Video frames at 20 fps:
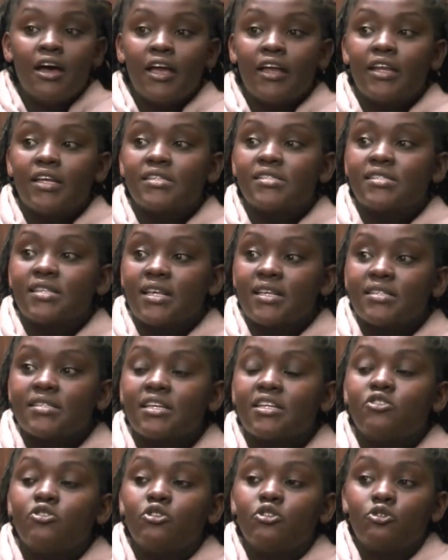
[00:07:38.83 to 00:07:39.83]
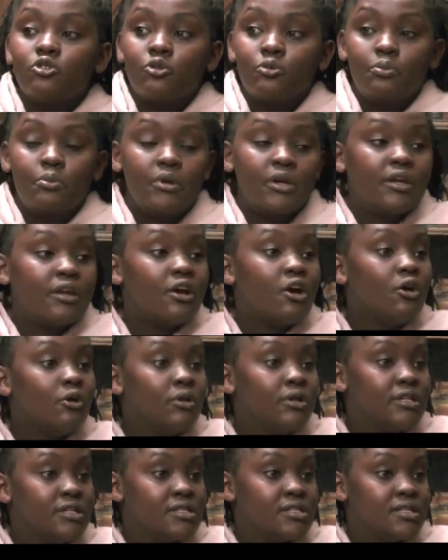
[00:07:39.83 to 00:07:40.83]
in a sense that it would bring
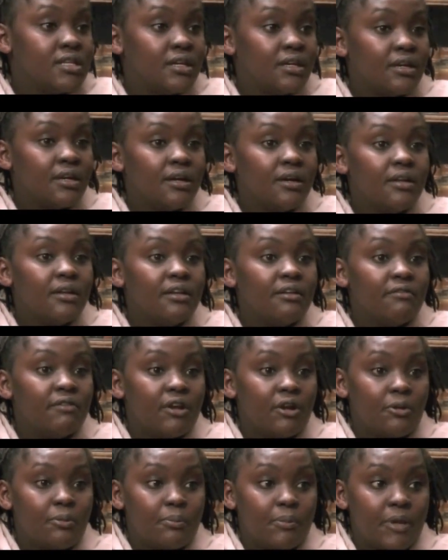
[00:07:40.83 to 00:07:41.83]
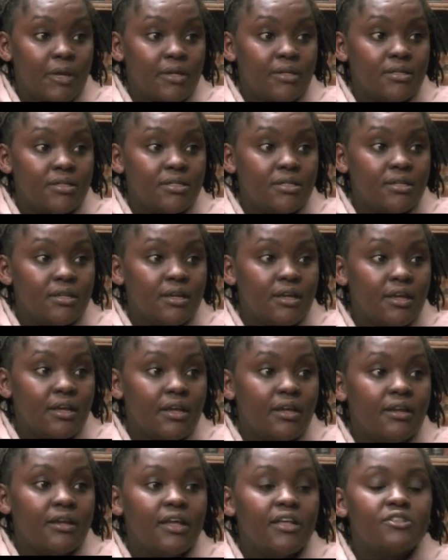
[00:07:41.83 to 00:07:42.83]
holistic development.
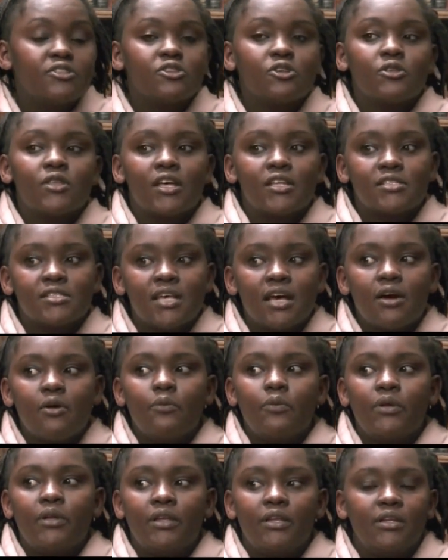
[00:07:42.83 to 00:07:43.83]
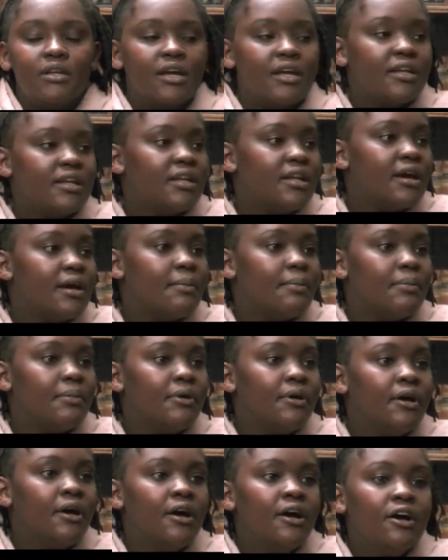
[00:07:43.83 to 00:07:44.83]
And so that's how we ended up.
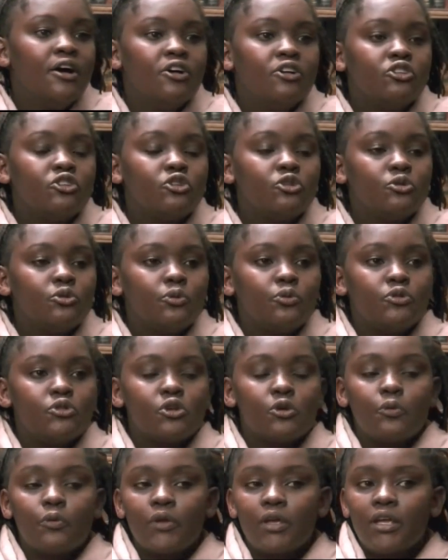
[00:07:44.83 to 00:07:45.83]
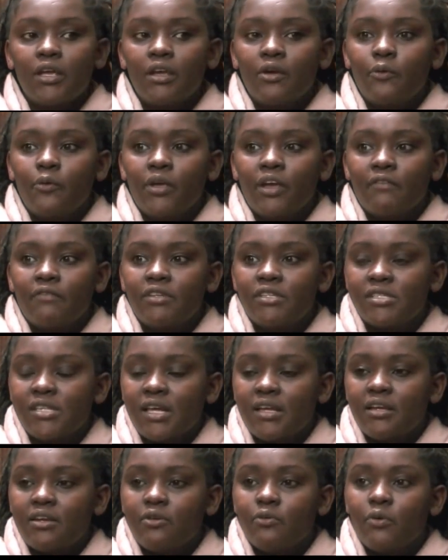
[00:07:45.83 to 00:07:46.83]
So we have
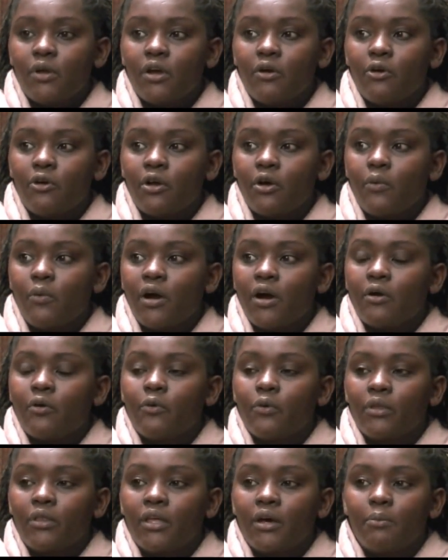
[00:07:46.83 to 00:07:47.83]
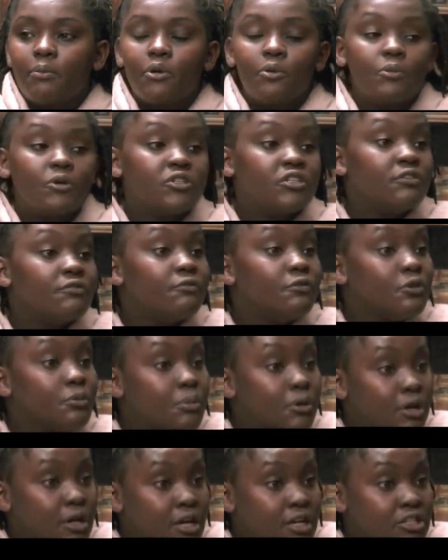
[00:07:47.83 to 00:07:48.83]
decided we are going to work with promoting food
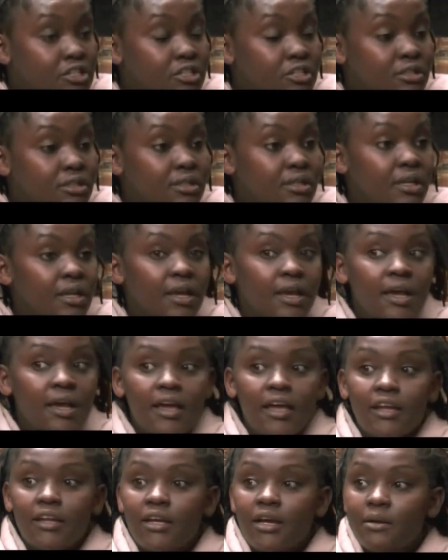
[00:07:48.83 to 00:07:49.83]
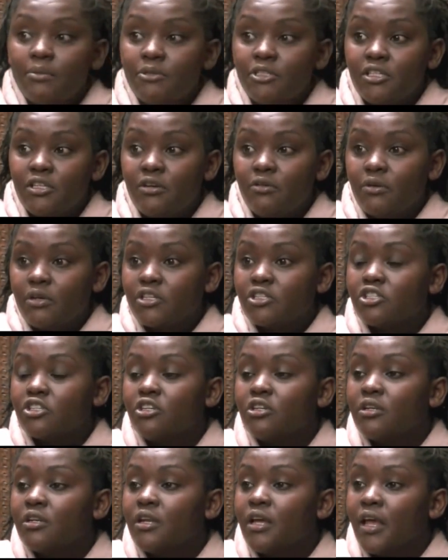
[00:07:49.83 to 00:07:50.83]
production, income
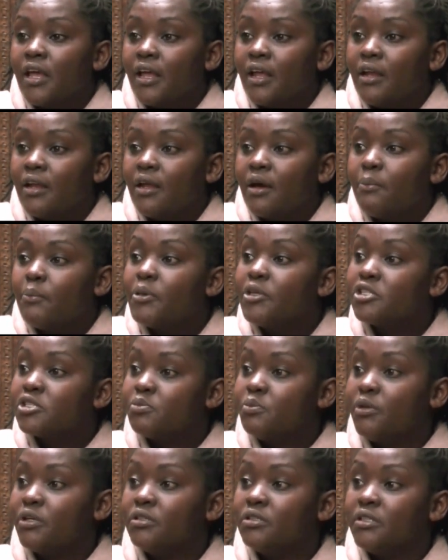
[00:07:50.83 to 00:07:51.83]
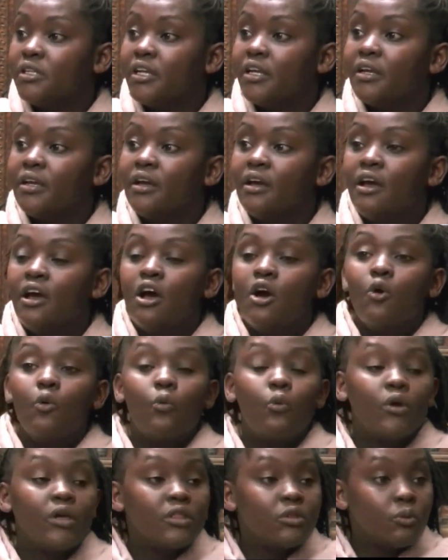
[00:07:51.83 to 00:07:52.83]
generation, and peace building
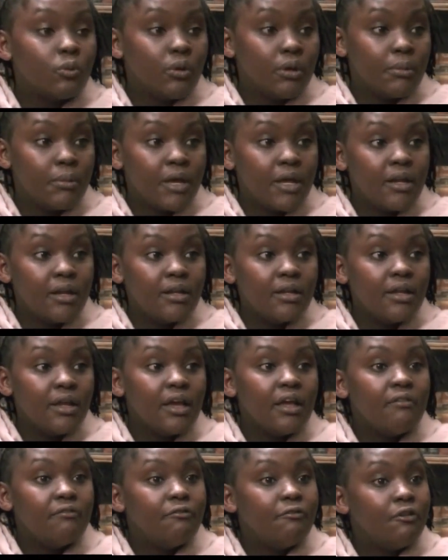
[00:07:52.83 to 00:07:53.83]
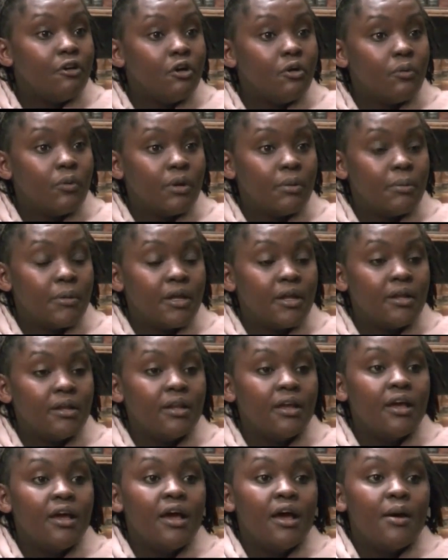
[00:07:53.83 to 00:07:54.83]
with women and for
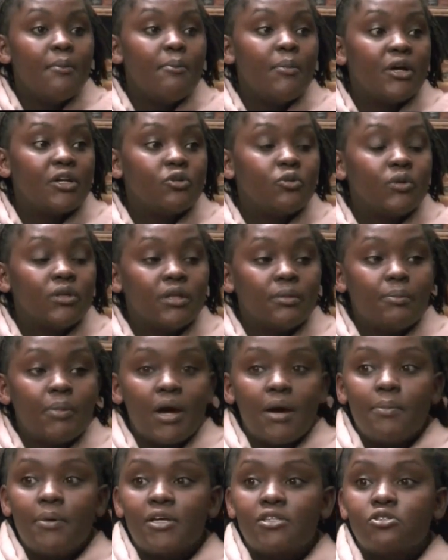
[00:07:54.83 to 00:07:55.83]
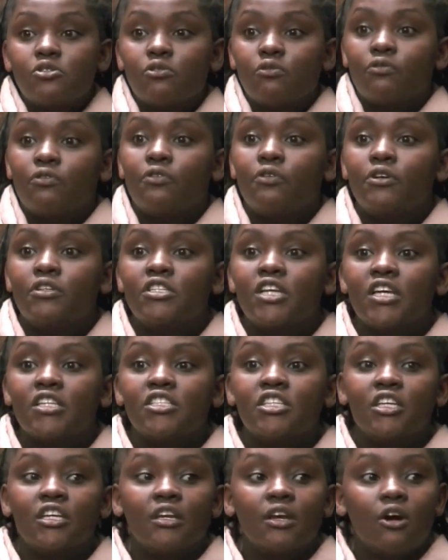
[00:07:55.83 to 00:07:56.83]
women, but with the purpose of
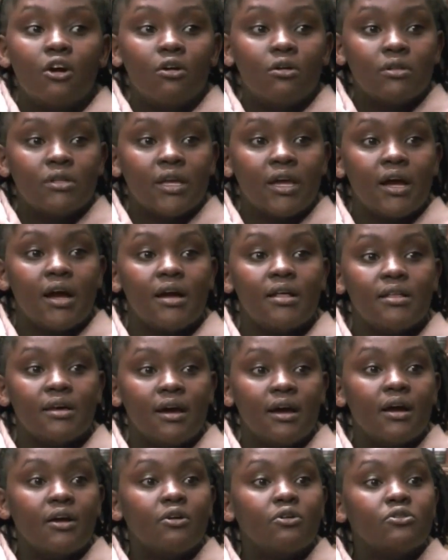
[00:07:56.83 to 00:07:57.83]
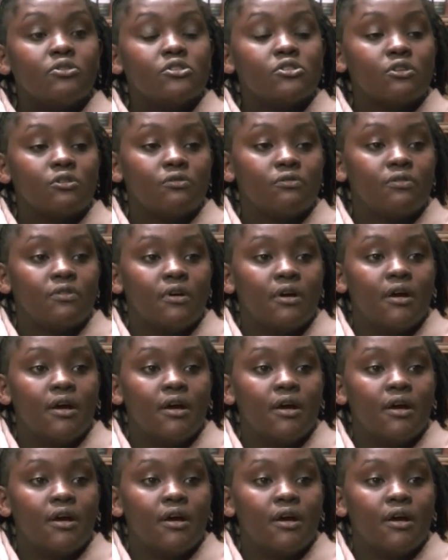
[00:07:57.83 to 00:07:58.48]
touching all the other angles of